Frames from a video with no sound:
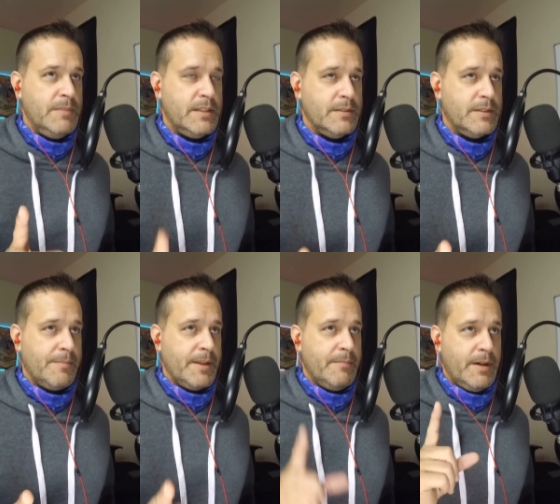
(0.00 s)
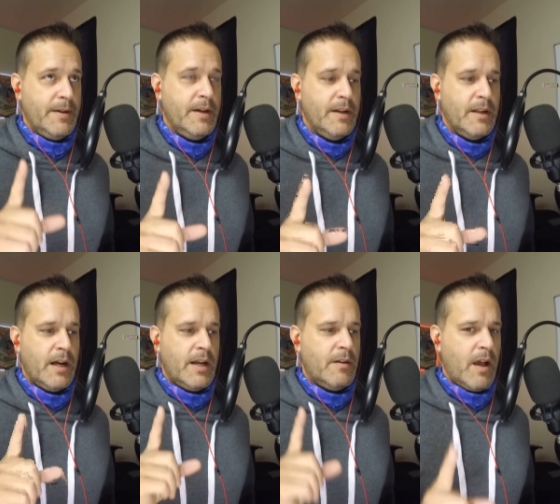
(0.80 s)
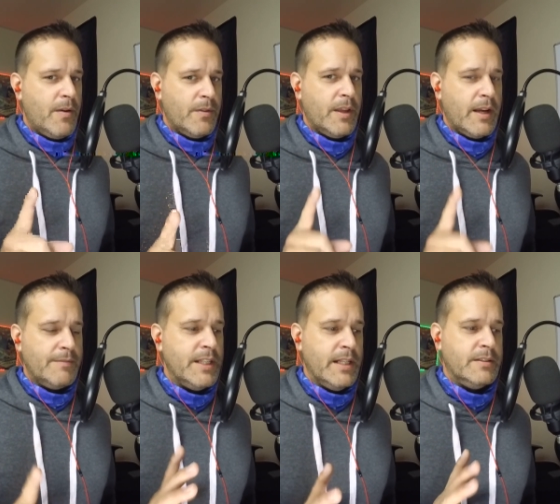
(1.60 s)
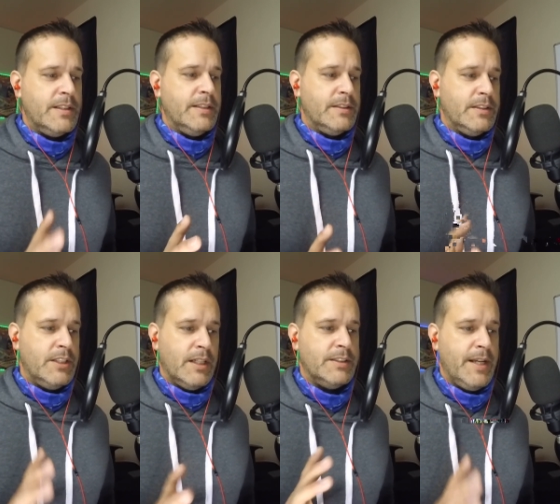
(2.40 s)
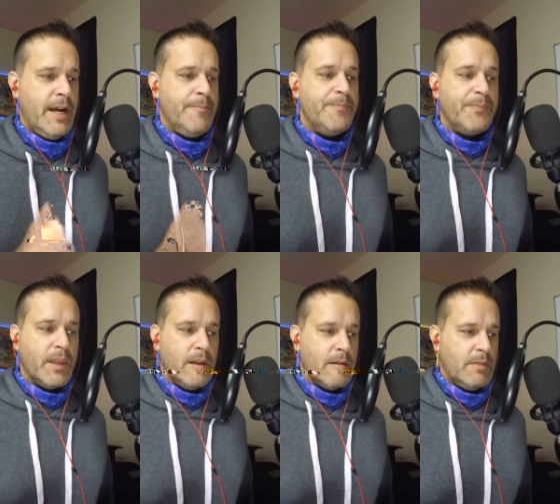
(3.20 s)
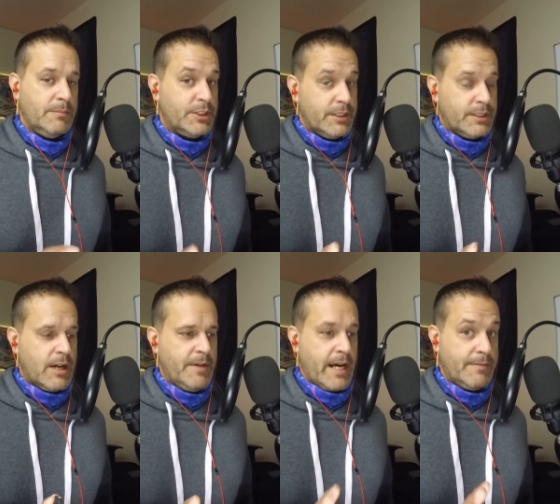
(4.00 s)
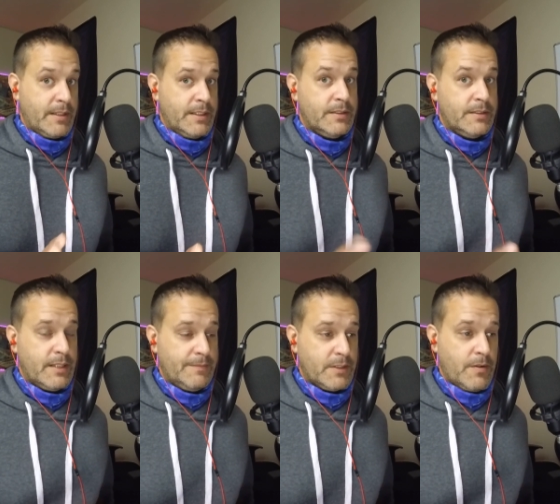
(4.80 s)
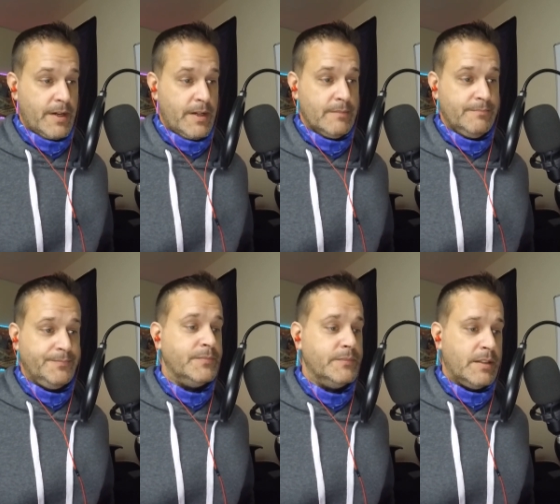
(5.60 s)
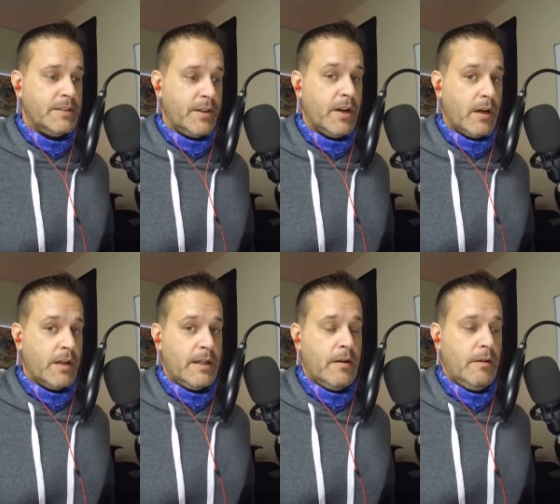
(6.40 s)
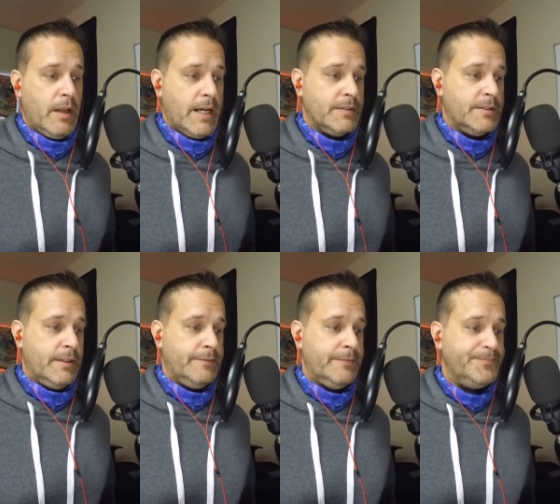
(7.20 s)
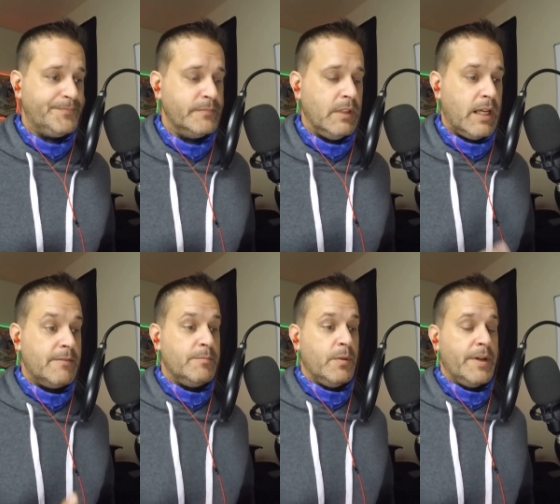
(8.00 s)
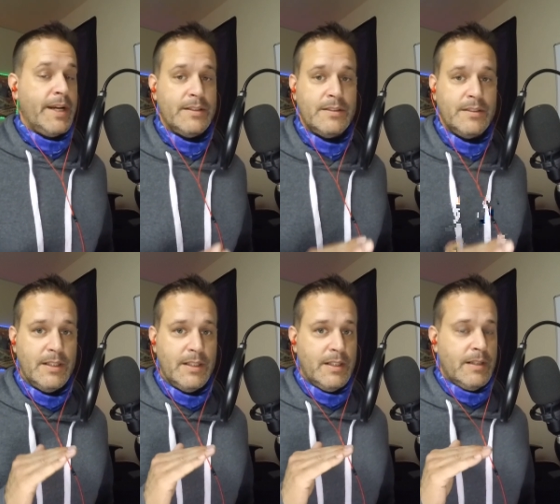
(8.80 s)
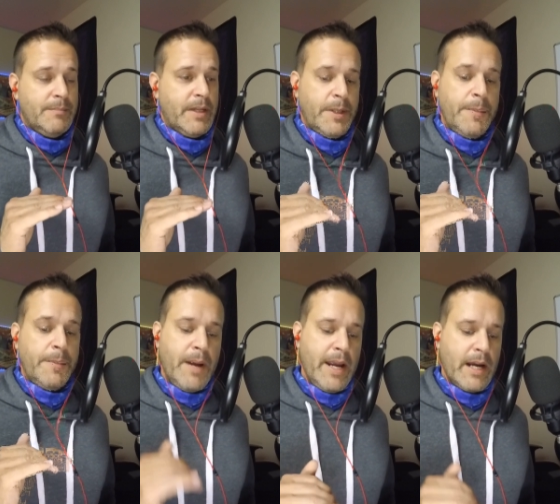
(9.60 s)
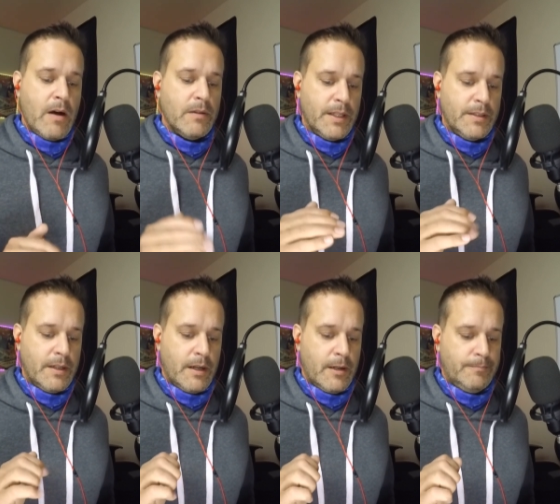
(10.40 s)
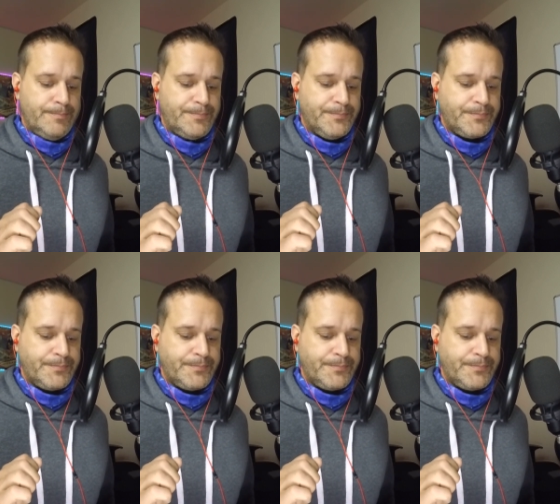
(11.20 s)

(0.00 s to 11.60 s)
missing something, but I don't think I've seen it in Caesars just yet. I'm sure it's coming after this stuff's going on. And they're going to cut down a lot of stuff, a lot of employees, because they're paying out and,